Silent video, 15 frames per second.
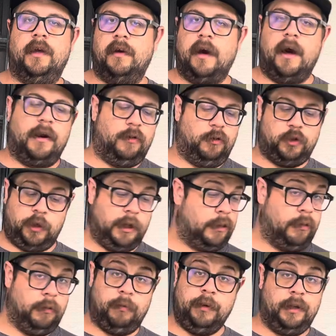you got to do tricks.
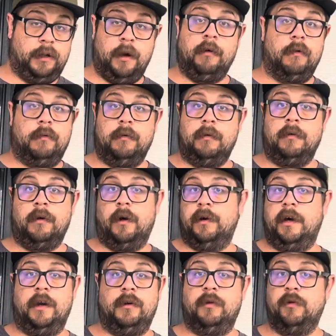You really don't. All you
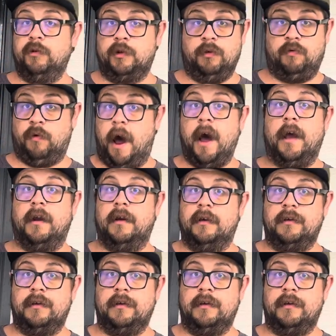got to do is just ride,